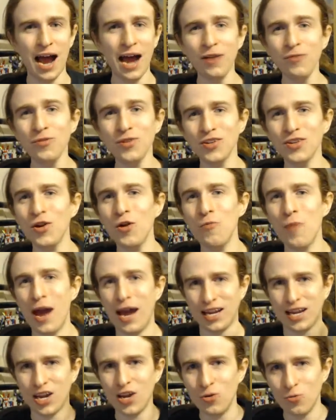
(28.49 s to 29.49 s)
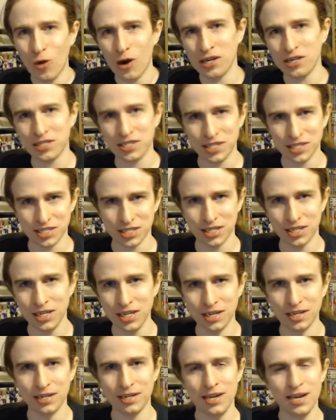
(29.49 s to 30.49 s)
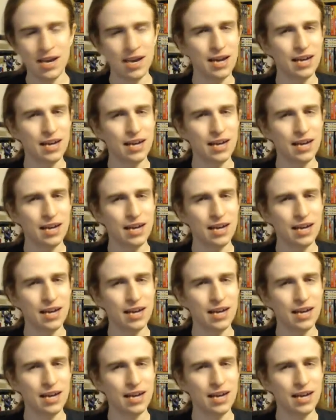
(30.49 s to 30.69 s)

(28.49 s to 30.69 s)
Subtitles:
I want to go back and watch this again.